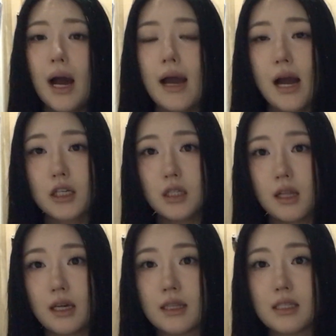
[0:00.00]
I actually
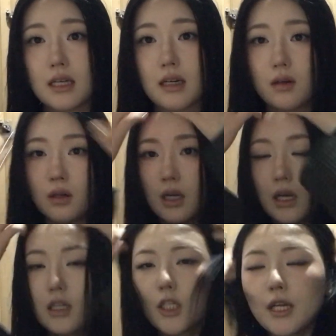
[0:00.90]
like this angle.
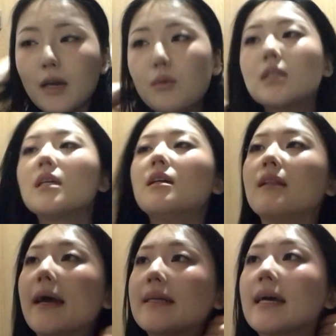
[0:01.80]
Today was a
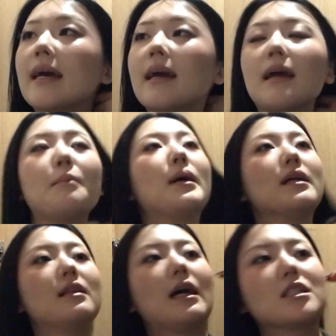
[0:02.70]
leg day and my
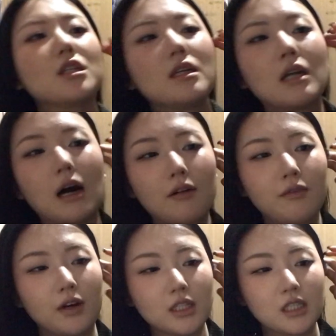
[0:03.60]
legs are not
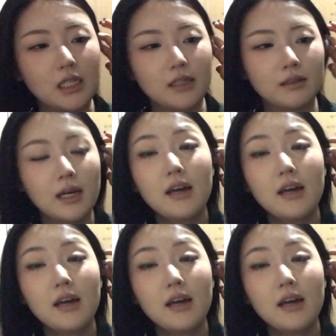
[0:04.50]
functioning.